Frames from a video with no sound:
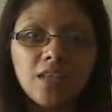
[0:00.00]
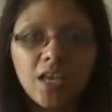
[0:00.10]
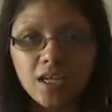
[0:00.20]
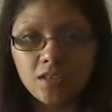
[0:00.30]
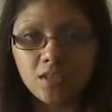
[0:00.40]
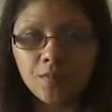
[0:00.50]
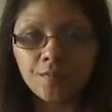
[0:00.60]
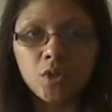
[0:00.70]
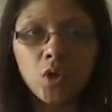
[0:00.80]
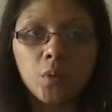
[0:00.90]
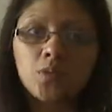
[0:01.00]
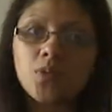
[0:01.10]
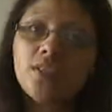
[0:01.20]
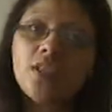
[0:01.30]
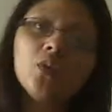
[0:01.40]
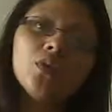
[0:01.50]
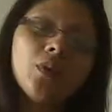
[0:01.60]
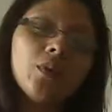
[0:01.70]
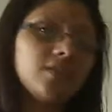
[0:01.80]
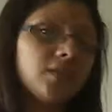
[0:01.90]
And hope to see you, the
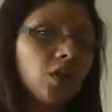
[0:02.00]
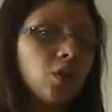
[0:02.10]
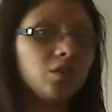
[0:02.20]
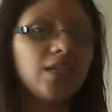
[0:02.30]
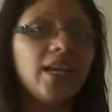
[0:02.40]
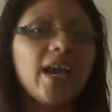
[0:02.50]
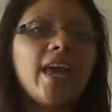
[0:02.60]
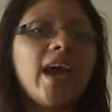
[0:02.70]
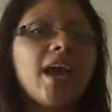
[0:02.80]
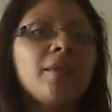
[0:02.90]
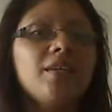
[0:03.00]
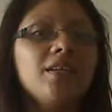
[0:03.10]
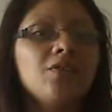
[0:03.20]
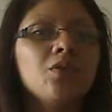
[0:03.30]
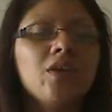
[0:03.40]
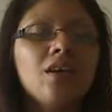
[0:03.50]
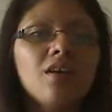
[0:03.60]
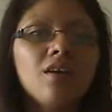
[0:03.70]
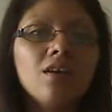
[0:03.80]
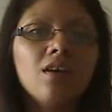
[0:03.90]
ones that go to the AEI Minnesota
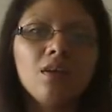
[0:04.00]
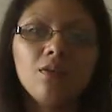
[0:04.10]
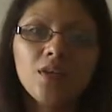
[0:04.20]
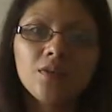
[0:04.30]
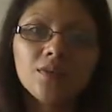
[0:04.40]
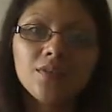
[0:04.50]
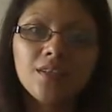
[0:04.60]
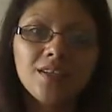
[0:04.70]
around.